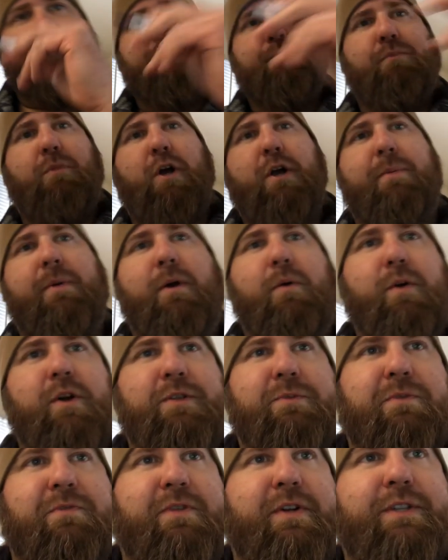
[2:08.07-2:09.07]
Mark my words,
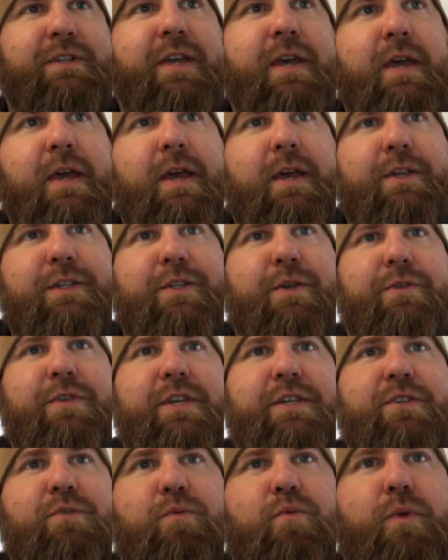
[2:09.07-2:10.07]
my friends. So
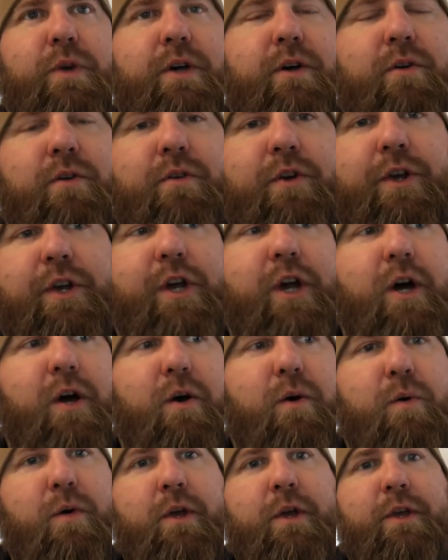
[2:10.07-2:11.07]
this will
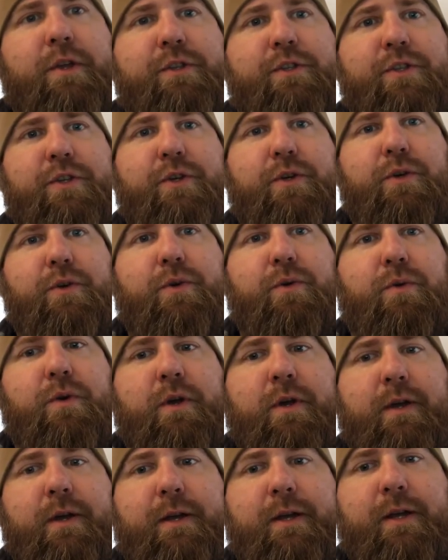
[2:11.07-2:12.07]
go to
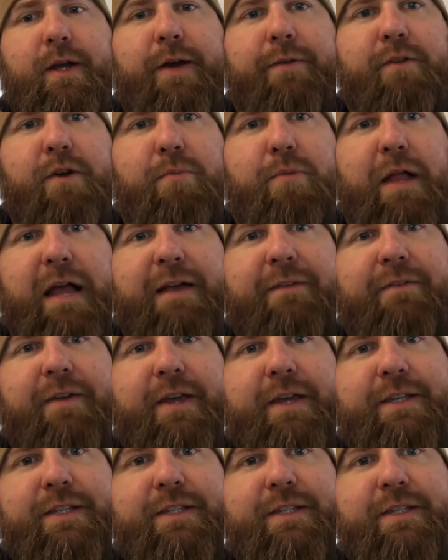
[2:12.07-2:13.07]
Governor
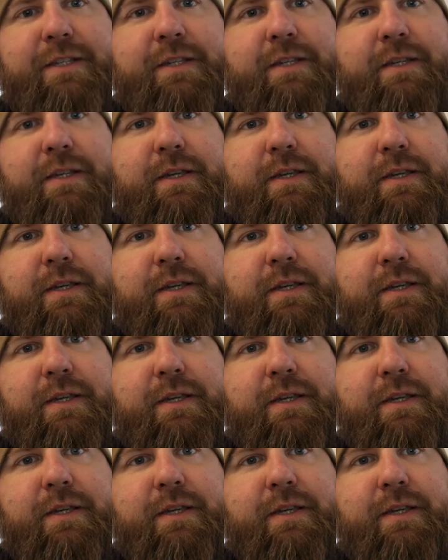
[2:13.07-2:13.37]
Blackface